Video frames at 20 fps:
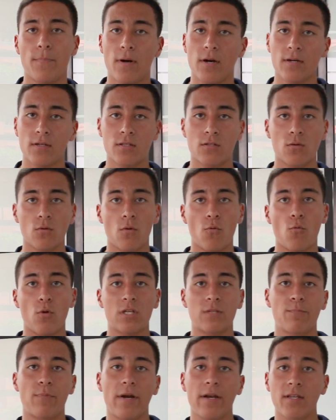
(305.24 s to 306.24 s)
the parts, it
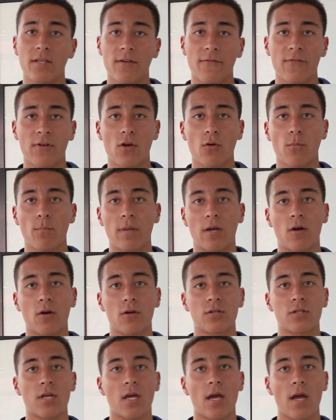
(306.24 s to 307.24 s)
was pretty difficult
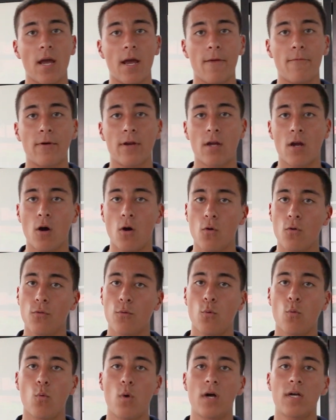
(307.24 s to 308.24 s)
because every
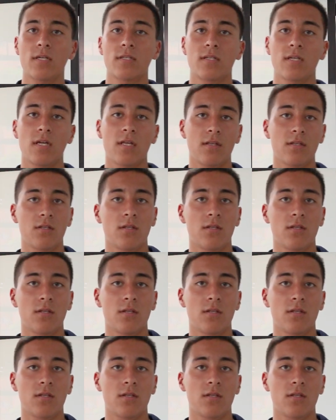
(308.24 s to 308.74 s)
code was